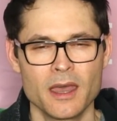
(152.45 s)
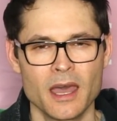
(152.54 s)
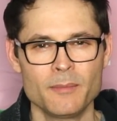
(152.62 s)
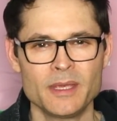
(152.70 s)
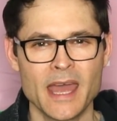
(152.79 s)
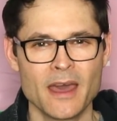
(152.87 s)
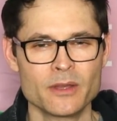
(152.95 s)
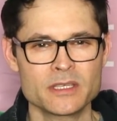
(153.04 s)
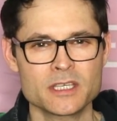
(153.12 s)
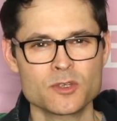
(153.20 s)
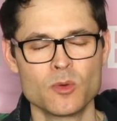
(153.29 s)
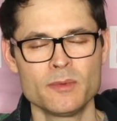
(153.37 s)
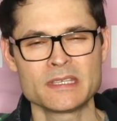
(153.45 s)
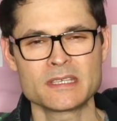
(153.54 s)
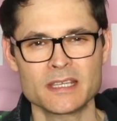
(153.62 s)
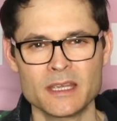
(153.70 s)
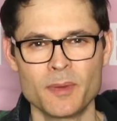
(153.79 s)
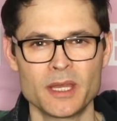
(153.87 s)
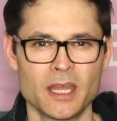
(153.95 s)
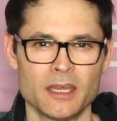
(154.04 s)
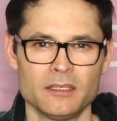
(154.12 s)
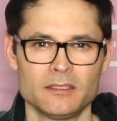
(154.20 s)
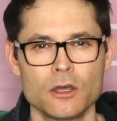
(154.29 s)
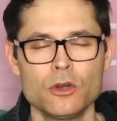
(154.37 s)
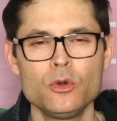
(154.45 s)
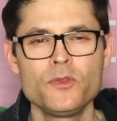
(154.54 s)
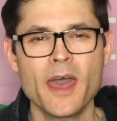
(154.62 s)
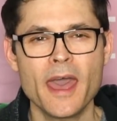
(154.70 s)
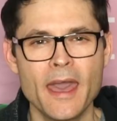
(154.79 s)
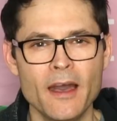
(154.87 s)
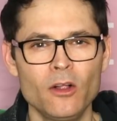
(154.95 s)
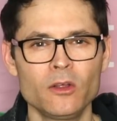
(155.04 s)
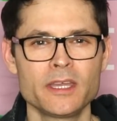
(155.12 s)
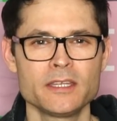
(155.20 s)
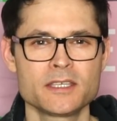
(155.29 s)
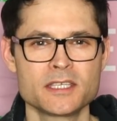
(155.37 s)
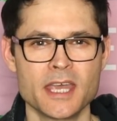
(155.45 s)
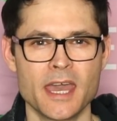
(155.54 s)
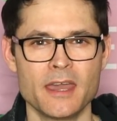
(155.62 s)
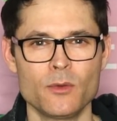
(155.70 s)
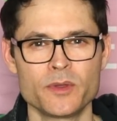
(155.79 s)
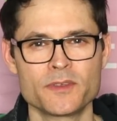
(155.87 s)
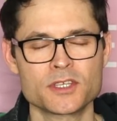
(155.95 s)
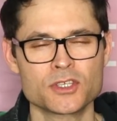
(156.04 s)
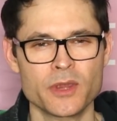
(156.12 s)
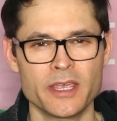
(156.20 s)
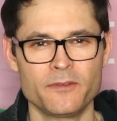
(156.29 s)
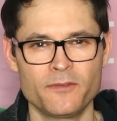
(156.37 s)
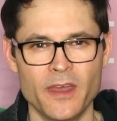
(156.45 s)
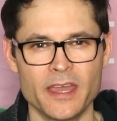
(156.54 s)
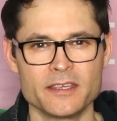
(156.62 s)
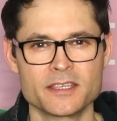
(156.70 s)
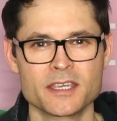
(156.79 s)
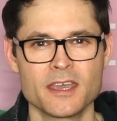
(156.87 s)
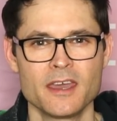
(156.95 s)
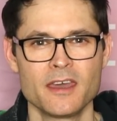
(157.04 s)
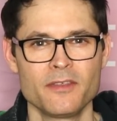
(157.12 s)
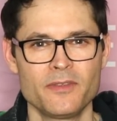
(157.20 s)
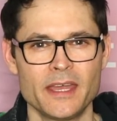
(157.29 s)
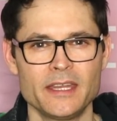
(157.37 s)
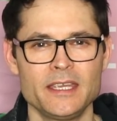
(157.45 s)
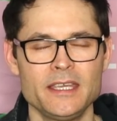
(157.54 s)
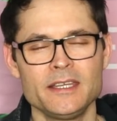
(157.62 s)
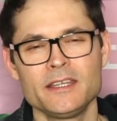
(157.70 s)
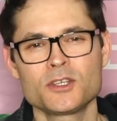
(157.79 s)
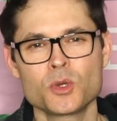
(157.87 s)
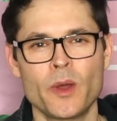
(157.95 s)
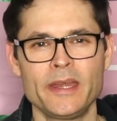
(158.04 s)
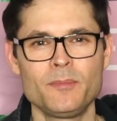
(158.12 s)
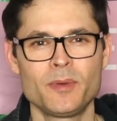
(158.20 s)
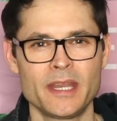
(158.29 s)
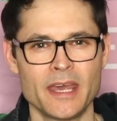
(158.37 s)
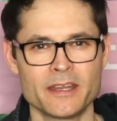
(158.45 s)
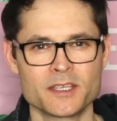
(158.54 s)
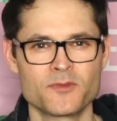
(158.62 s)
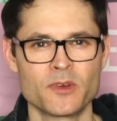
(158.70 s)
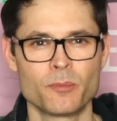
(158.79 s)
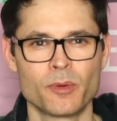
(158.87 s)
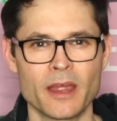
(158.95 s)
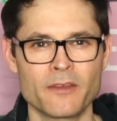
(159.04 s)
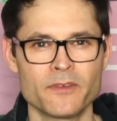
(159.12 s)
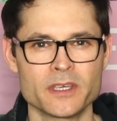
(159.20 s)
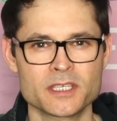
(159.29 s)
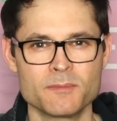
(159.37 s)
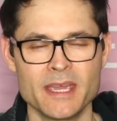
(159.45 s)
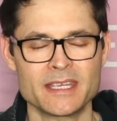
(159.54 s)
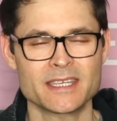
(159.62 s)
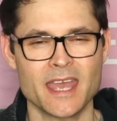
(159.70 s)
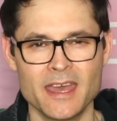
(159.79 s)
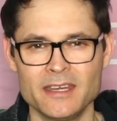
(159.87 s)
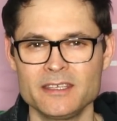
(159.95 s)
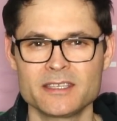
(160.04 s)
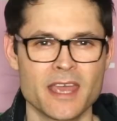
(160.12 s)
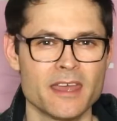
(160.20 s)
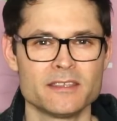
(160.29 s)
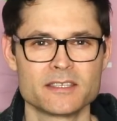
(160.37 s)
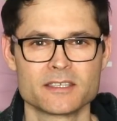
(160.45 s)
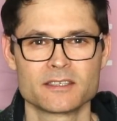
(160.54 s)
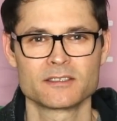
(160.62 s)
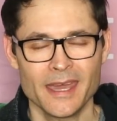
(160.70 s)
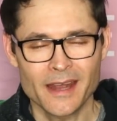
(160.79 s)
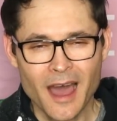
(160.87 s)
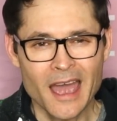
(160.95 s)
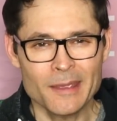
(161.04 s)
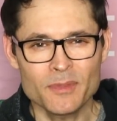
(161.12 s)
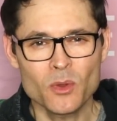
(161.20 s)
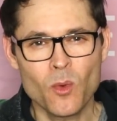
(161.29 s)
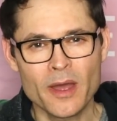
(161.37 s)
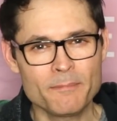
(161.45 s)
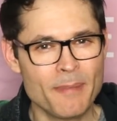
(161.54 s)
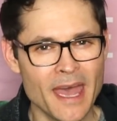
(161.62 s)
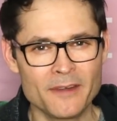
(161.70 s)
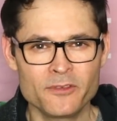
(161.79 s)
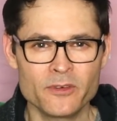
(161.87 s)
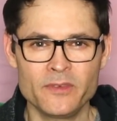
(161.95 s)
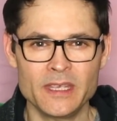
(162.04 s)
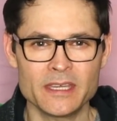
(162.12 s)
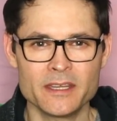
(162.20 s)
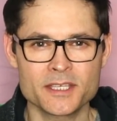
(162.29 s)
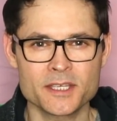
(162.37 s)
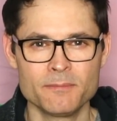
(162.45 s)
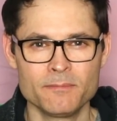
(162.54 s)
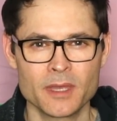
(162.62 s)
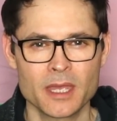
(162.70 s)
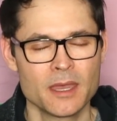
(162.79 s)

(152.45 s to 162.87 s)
I mean, how does this woman sleep at night? Who the hell can say with a straight face that eating 20 bananas for breakfast makes any sense? And I'm the one bad for veganism?